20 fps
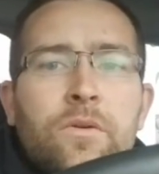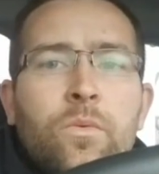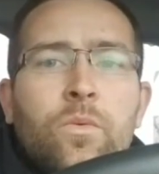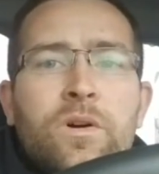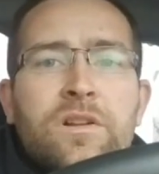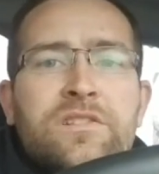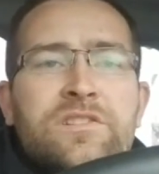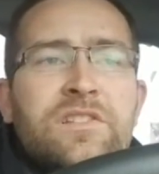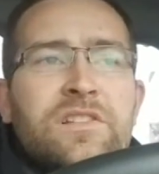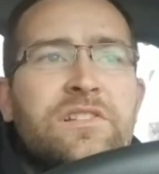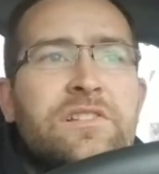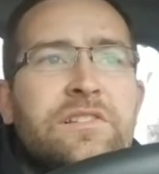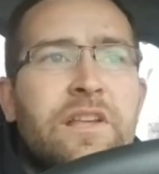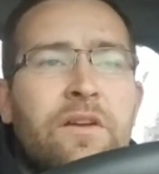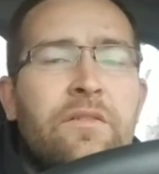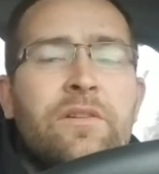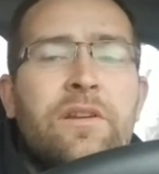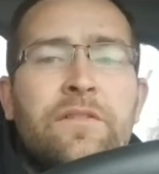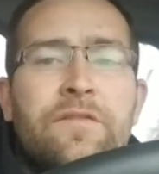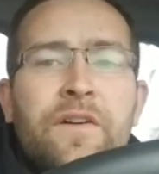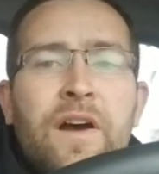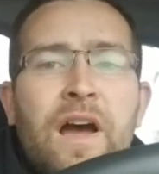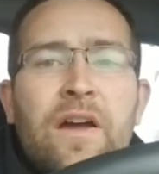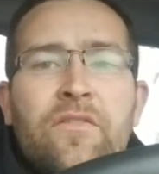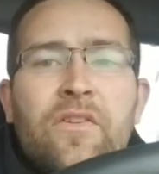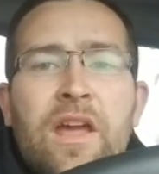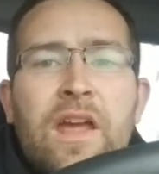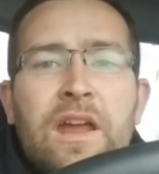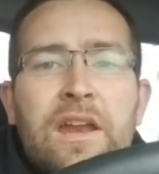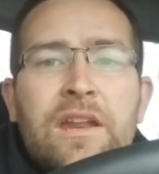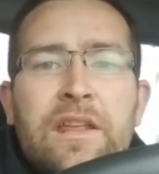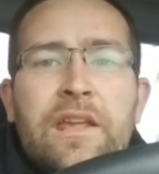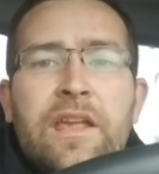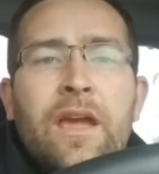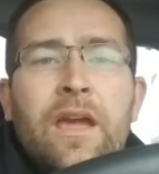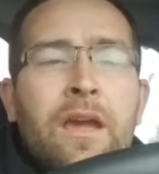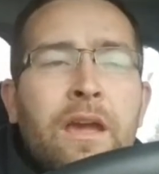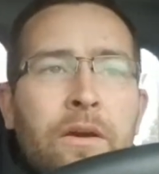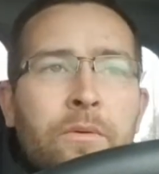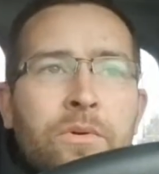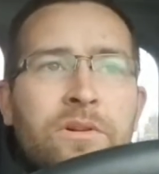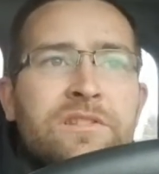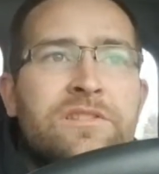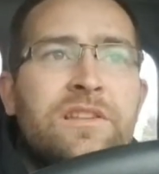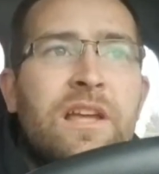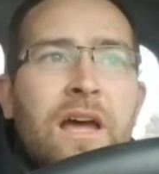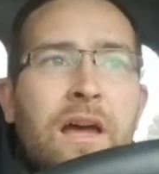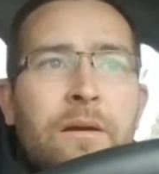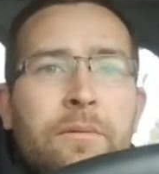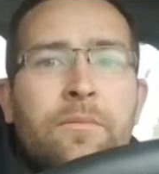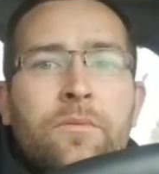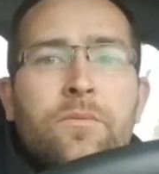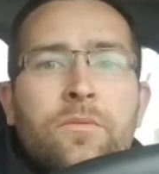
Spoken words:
What's the 75 to 80K? What's that?